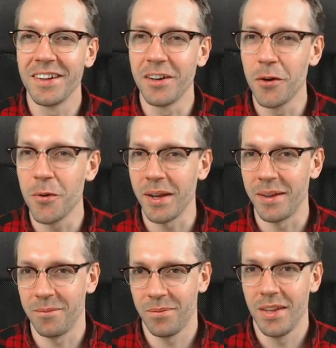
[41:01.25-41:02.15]
go
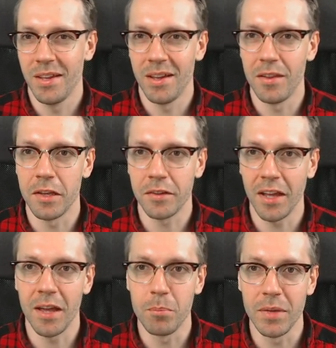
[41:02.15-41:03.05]
away. And the
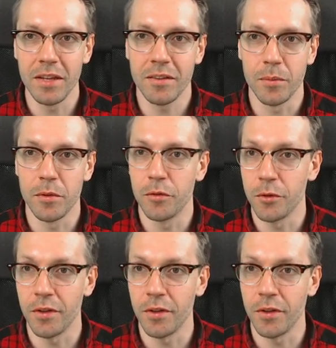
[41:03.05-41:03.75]
escape means that we first